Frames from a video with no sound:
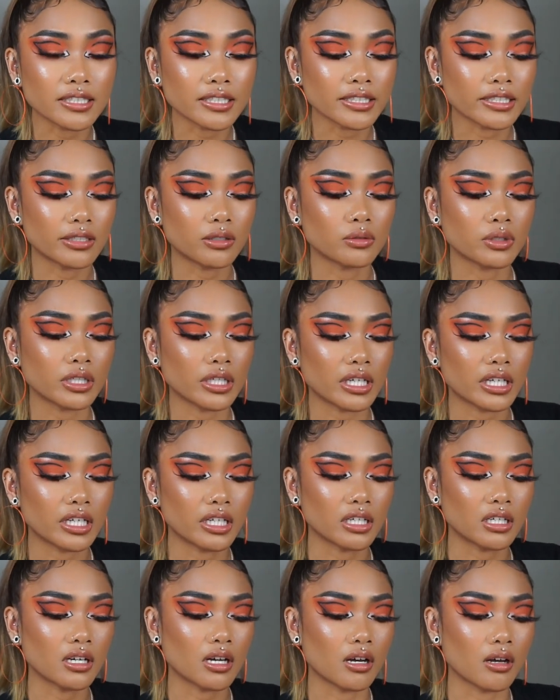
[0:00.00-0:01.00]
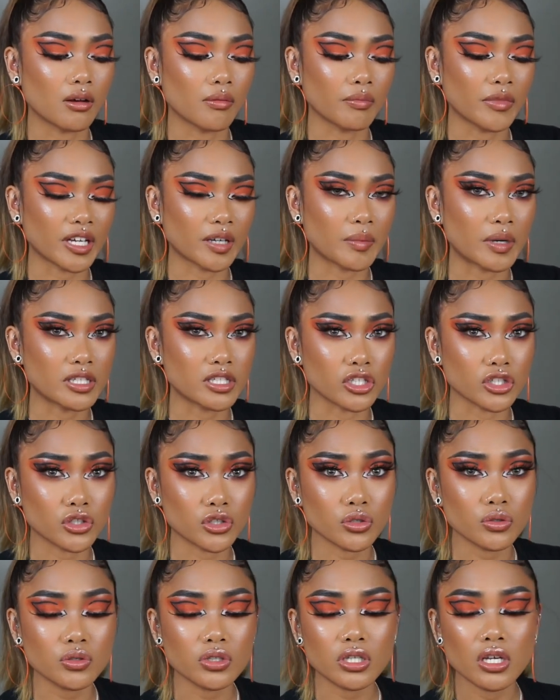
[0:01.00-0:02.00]
It only hit um, like my
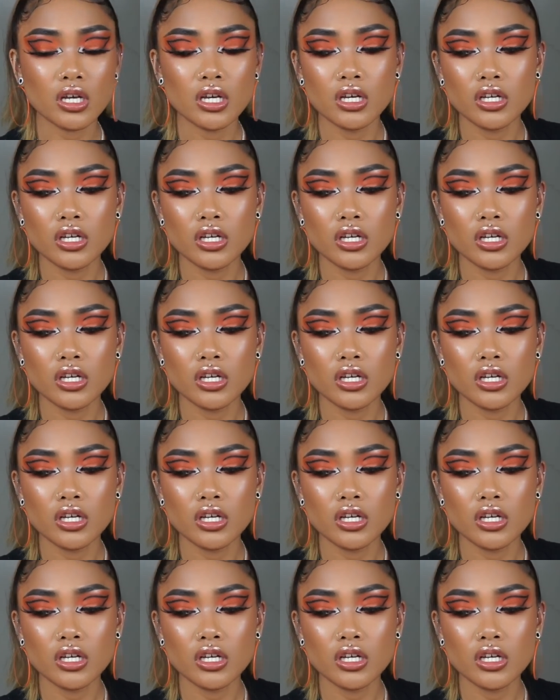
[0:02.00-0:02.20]
tissues.